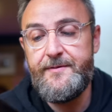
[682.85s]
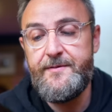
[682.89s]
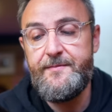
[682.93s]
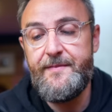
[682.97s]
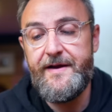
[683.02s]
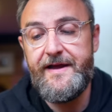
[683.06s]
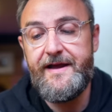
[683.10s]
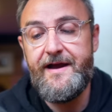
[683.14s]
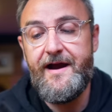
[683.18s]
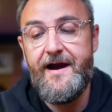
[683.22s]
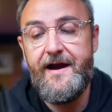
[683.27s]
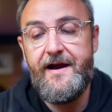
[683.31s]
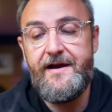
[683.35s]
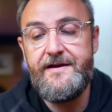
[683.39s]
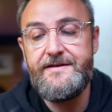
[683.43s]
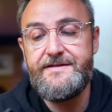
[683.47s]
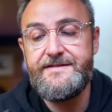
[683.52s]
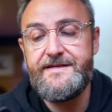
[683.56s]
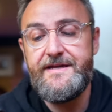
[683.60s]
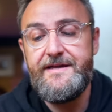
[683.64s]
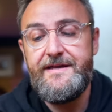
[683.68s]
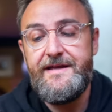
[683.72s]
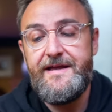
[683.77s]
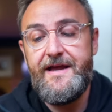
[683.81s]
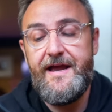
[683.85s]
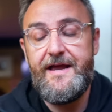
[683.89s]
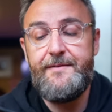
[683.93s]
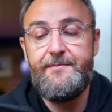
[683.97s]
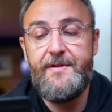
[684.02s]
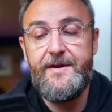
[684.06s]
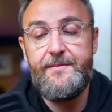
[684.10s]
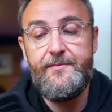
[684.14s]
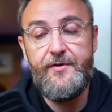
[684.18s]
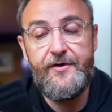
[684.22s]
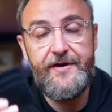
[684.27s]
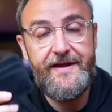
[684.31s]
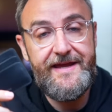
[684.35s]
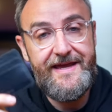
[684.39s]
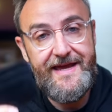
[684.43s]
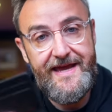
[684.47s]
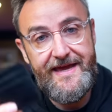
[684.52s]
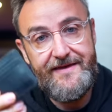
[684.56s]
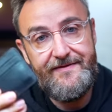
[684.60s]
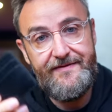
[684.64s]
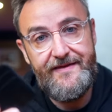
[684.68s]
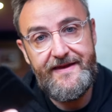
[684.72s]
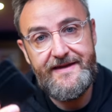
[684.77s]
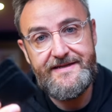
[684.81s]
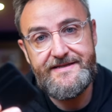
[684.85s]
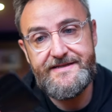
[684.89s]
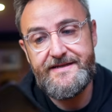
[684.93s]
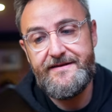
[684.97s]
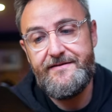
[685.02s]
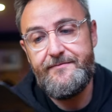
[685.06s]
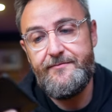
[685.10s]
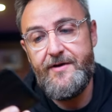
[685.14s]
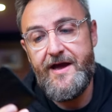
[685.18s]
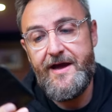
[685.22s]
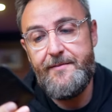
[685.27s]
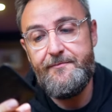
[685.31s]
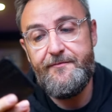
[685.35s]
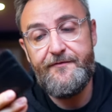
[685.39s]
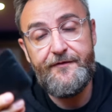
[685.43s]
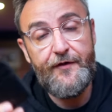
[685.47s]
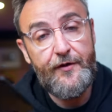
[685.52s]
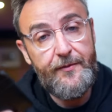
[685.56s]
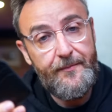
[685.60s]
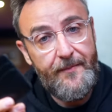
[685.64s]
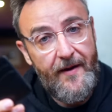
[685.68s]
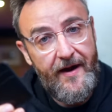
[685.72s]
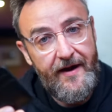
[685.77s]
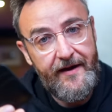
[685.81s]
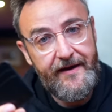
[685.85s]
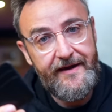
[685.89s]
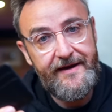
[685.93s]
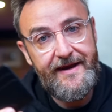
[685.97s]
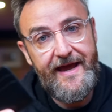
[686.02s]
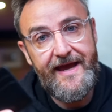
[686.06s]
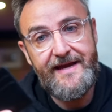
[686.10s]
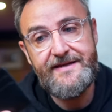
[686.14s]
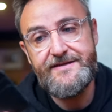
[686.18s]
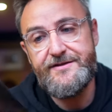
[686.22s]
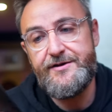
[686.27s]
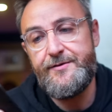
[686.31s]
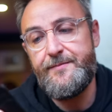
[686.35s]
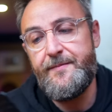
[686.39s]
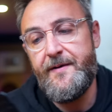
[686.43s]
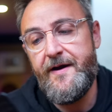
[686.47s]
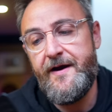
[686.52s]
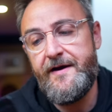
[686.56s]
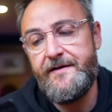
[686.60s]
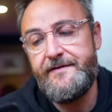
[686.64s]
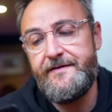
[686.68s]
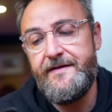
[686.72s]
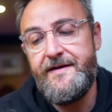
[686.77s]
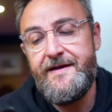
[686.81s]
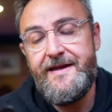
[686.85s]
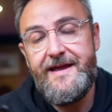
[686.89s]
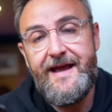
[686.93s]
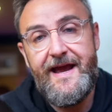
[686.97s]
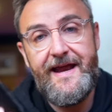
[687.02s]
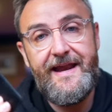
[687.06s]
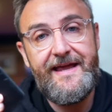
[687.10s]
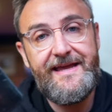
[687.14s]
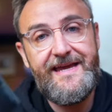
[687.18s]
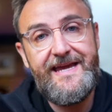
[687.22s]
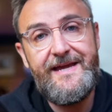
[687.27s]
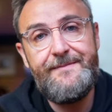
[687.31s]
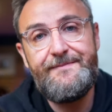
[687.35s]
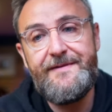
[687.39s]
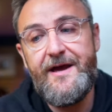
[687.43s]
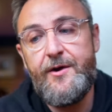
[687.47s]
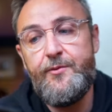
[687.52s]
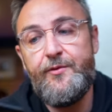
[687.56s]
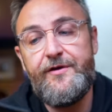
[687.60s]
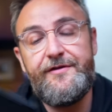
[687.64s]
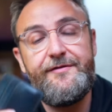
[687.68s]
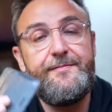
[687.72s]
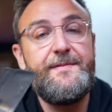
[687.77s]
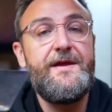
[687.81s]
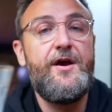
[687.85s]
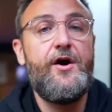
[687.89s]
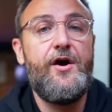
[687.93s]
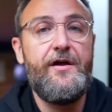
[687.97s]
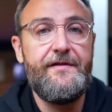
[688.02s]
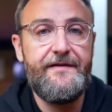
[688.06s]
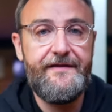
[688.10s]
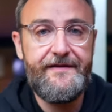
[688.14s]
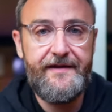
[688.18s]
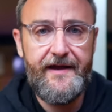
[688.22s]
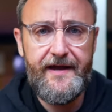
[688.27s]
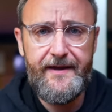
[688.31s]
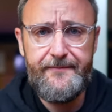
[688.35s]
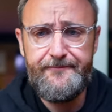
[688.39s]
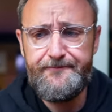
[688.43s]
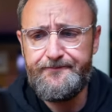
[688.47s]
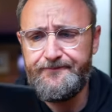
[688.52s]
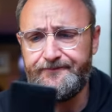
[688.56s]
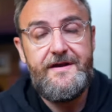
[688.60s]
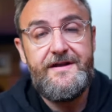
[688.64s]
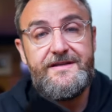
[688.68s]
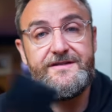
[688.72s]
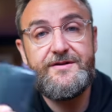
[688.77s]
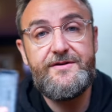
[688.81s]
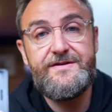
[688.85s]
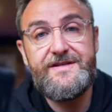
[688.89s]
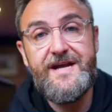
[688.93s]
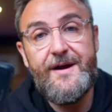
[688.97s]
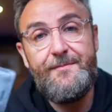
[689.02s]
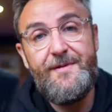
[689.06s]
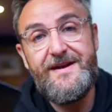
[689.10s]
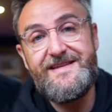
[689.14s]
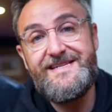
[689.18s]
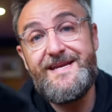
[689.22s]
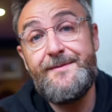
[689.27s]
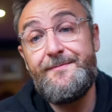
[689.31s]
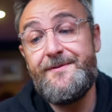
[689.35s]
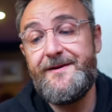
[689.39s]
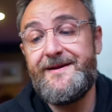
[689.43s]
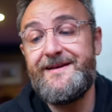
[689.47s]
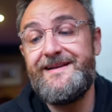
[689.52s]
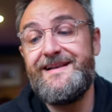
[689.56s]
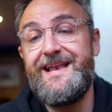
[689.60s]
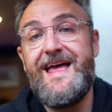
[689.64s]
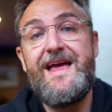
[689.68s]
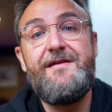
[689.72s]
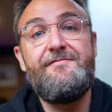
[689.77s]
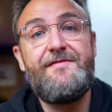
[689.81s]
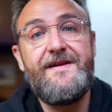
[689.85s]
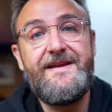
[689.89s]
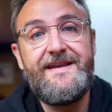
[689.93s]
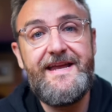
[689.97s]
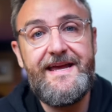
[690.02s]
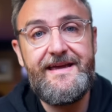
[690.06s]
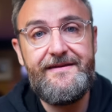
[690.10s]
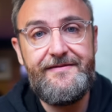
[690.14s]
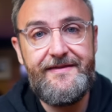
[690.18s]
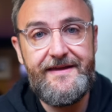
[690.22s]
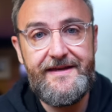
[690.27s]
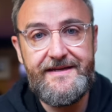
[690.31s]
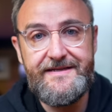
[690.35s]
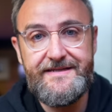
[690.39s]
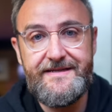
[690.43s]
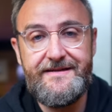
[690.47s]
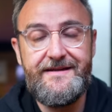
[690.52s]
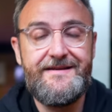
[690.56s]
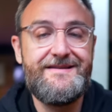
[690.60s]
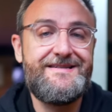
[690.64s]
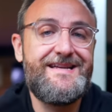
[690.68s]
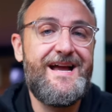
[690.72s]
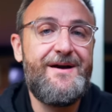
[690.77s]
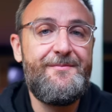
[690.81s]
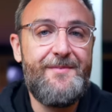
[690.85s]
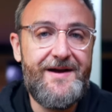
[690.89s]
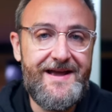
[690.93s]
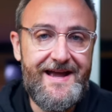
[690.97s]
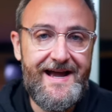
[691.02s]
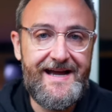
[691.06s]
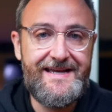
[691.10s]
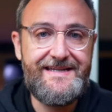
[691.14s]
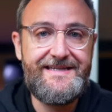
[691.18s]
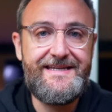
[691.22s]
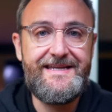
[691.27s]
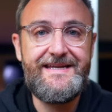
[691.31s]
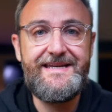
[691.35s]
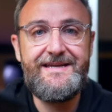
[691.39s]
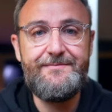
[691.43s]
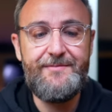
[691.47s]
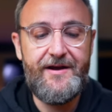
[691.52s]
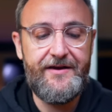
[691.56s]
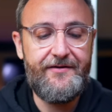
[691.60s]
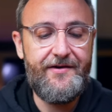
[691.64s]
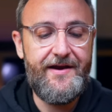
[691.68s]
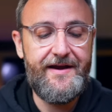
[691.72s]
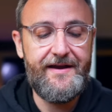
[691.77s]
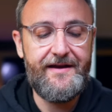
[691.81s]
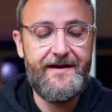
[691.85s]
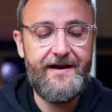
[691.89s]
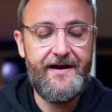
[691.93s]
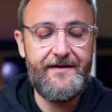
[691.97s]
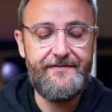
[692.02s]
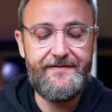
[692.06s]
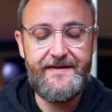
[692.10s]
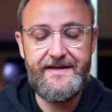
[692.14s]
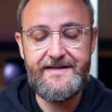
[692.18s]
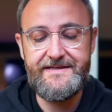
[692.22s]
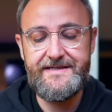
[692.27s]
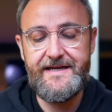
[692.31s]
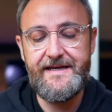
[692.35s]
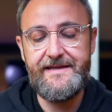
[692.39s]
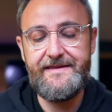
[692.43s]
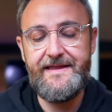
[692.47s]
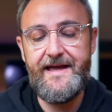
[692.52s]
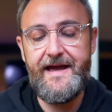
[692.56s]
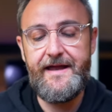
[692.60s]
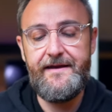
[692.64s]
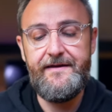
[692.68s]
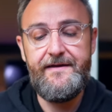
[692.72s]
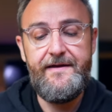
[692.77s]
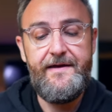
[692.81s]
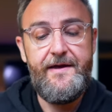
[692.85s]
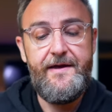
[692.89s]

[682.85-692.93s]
put my cards and my money in this um, front pocket extra part, and I keep that with me all the time. So it's got my typical everyday things in it. It's got my I D, my credit card, things like that.